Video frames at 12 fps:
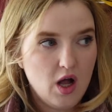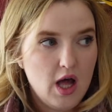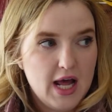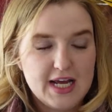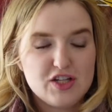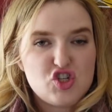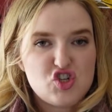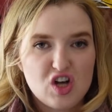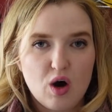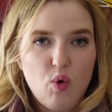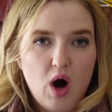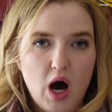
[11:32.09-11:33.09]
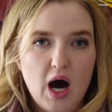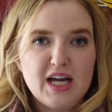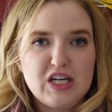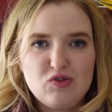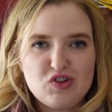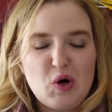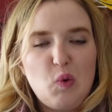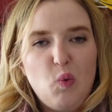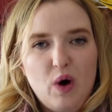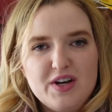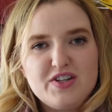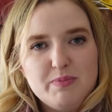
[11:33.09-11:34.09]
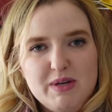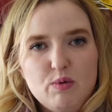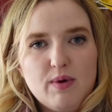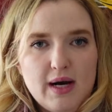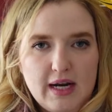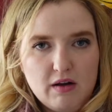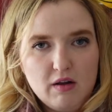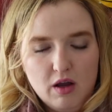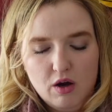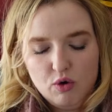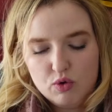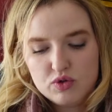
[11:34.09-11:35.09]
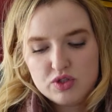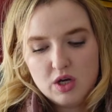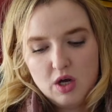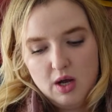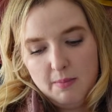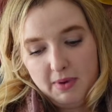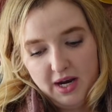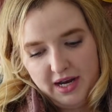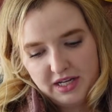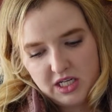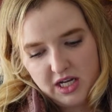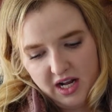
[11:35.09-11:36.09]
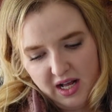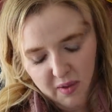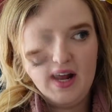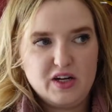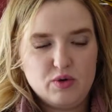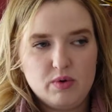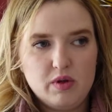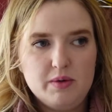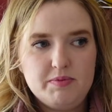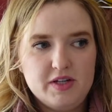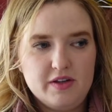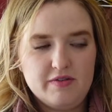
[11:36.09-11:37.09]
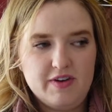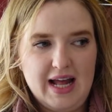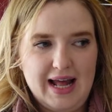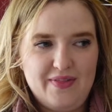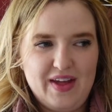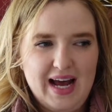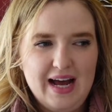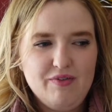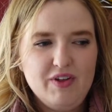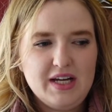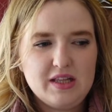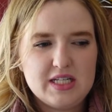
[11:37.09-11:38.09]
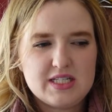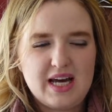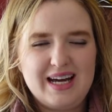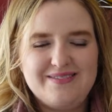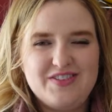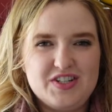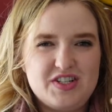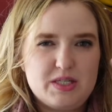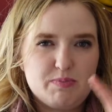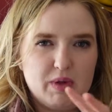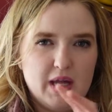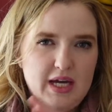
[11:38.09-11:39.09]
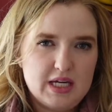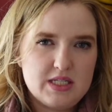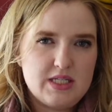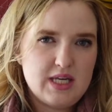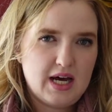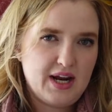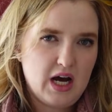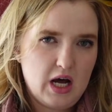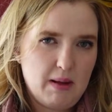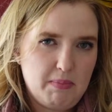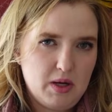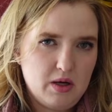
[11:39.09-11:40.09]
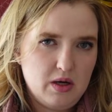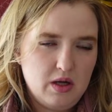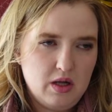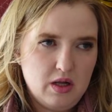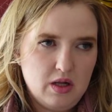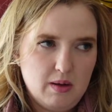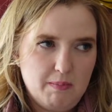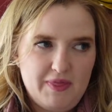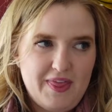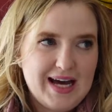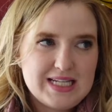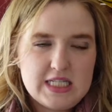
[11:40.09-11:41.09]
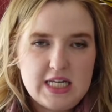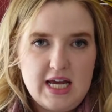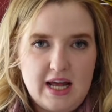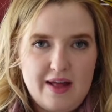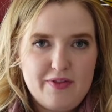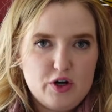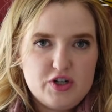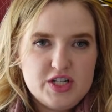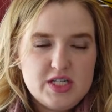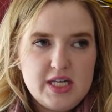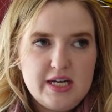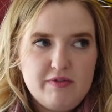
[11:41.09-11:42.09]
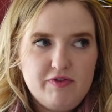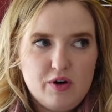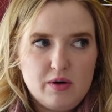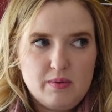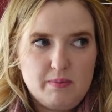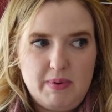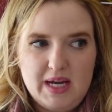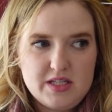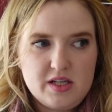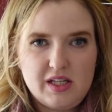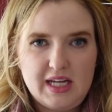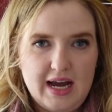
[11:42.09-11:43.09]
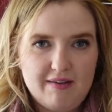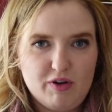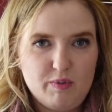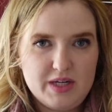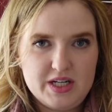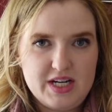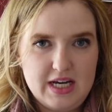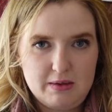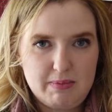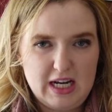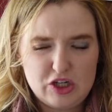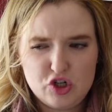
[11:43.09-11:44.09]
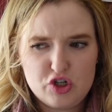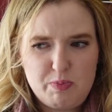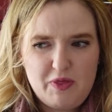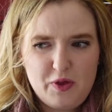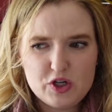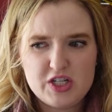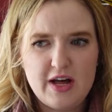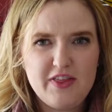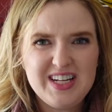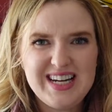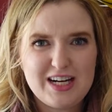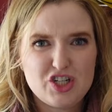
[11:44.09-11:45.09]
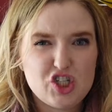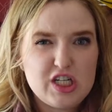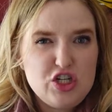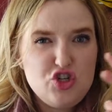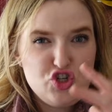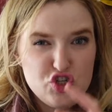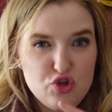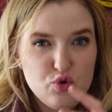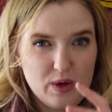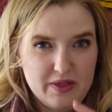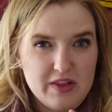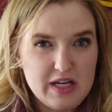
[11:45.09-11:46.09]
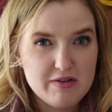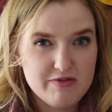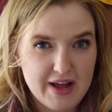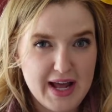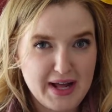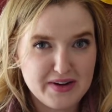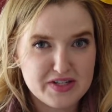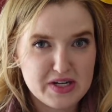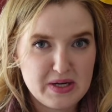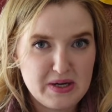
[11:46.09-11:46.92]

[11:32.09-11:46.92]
it's so hot, you don't want to be wearing clothes, but I get it. And you roll up to the event, and they have like these kind of displays set up, but that's it. And they're just like for basically everyone to take pictures, but there's nothing to actually do with the event.